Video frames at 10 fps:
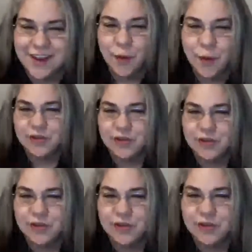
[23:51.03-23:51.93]
I hope
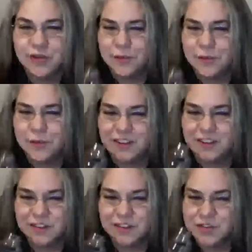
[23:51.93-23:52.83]
you do. I'm going to
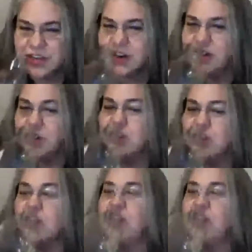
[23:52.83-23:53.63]
get a little drink here.